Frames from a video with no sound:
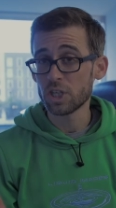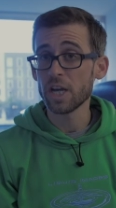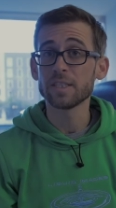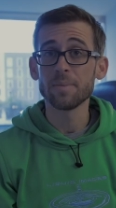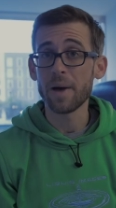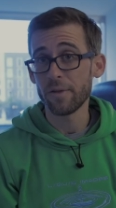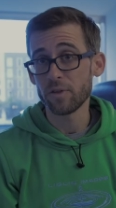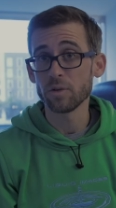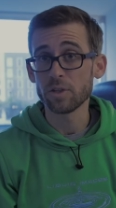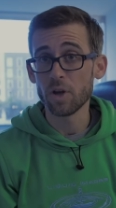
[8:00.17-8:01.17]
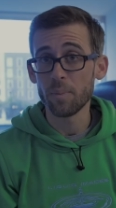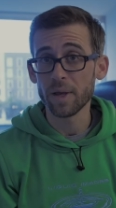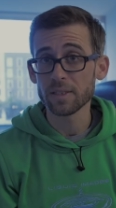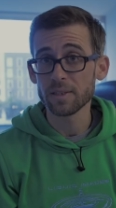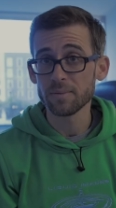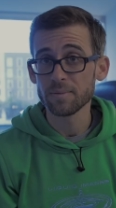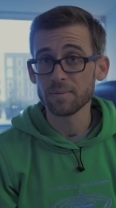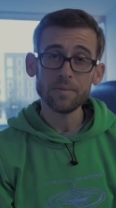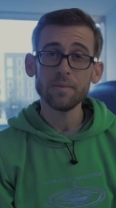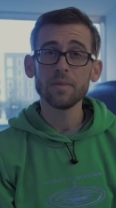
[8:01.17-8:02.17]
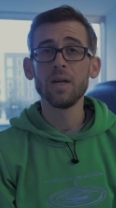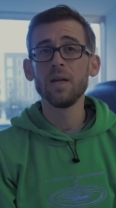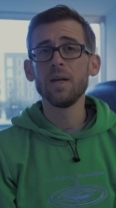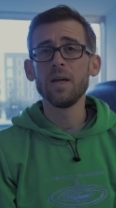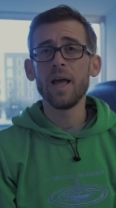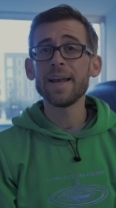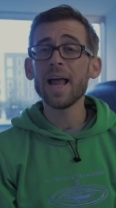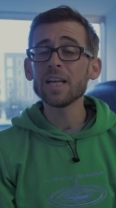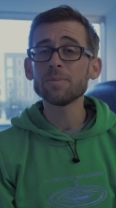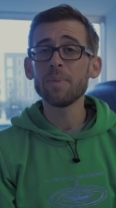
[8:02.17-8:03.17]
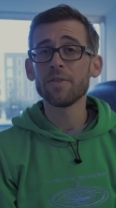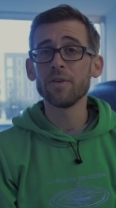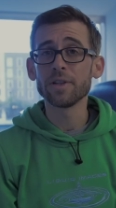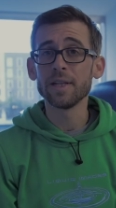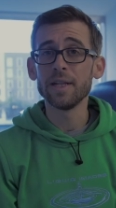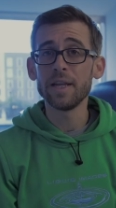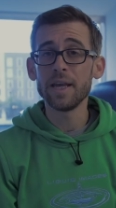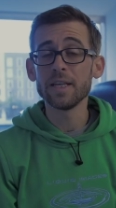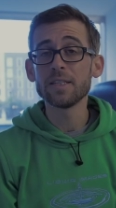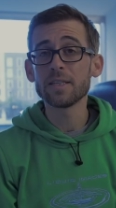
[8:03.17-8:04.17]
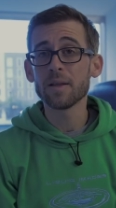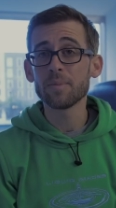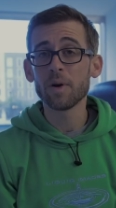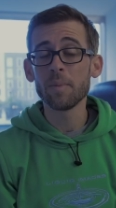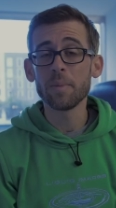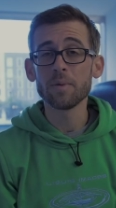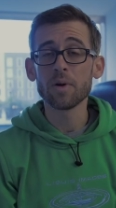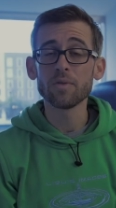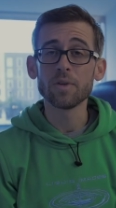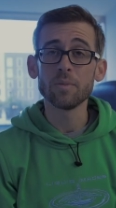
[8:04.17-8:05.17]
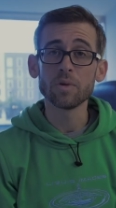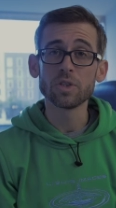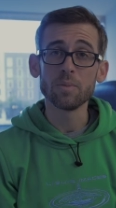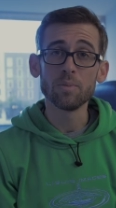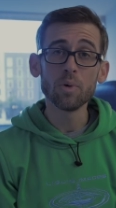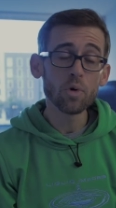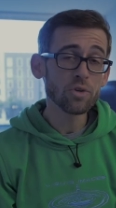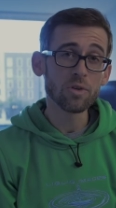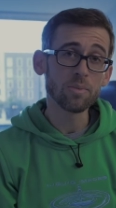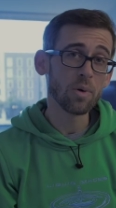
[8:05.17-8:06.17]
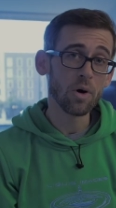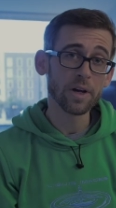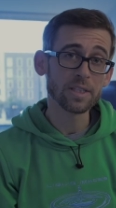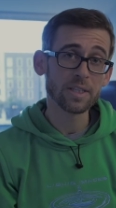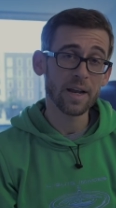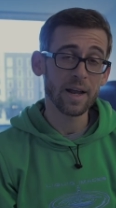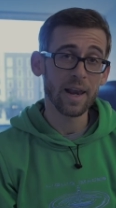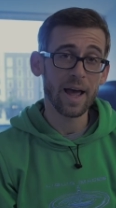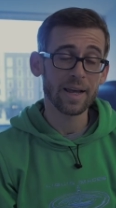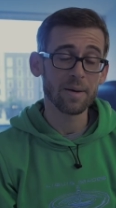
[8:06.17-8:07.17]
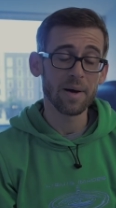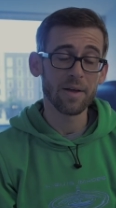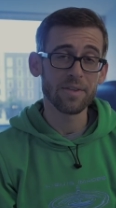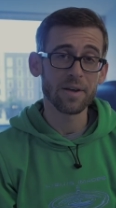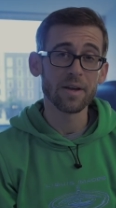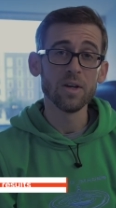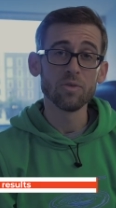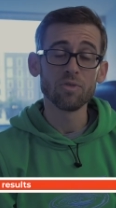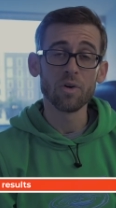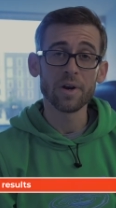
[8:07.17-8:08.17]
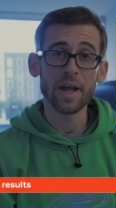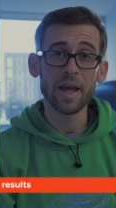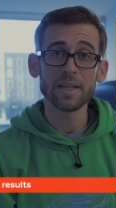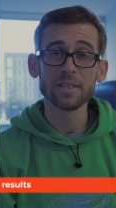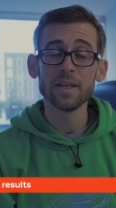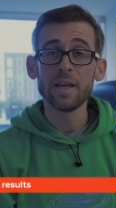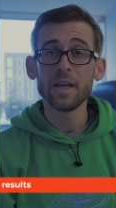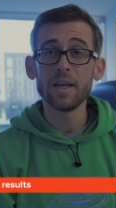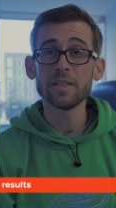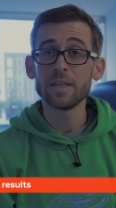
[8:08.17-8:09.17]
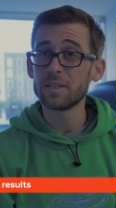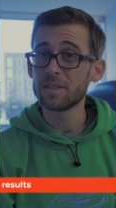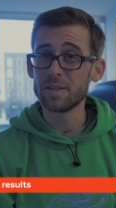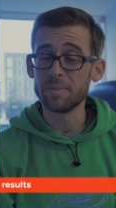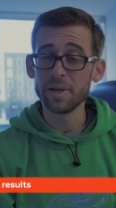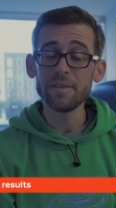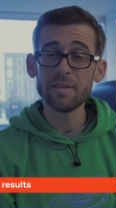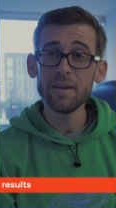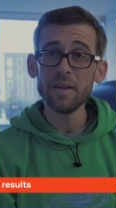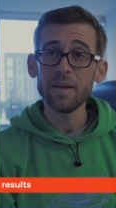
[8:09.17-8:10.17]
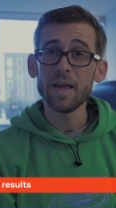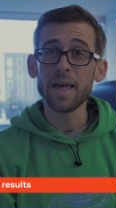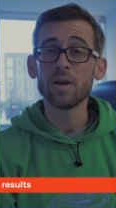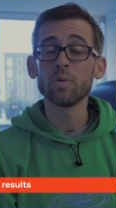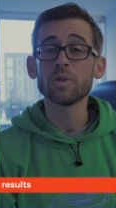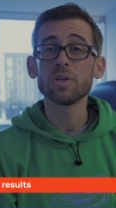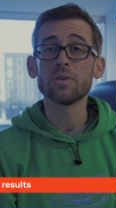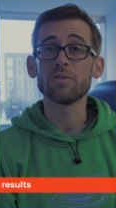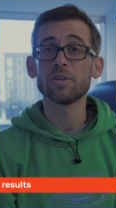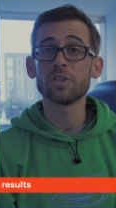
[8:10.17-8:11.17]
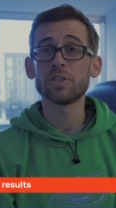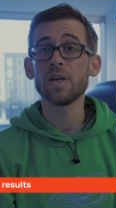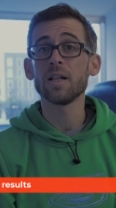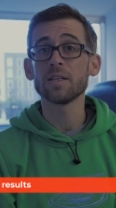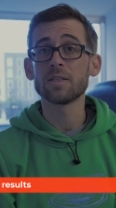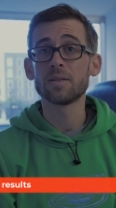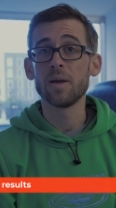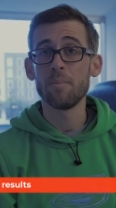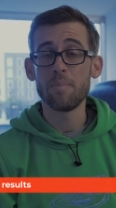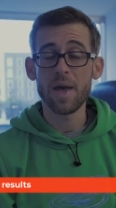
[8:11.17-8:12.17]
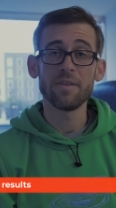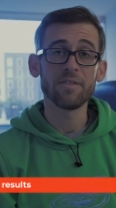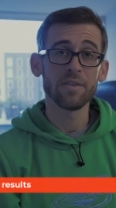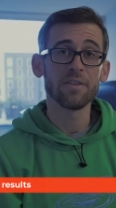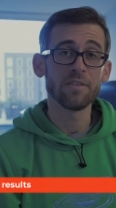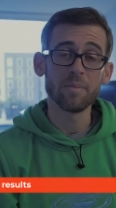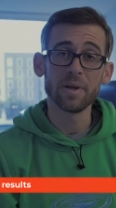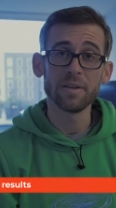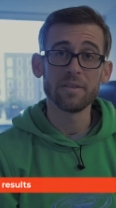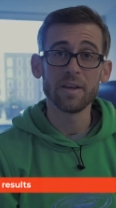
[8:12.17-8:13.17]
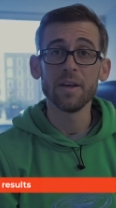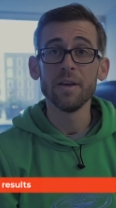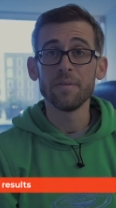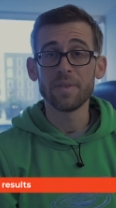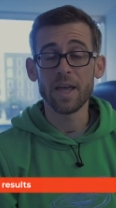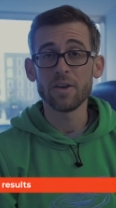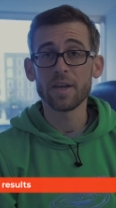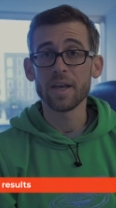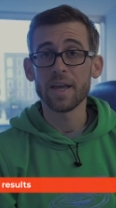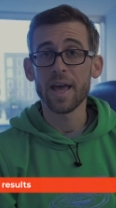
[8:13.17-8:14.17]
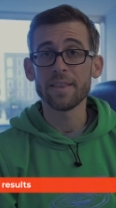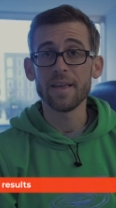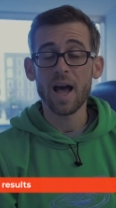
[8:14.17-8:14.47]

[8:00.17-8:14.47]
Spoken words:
just about those topics. And last but not least, and probably one of the most important points that I like about the Ronin-S is its stability and also the results based on the stability that you can get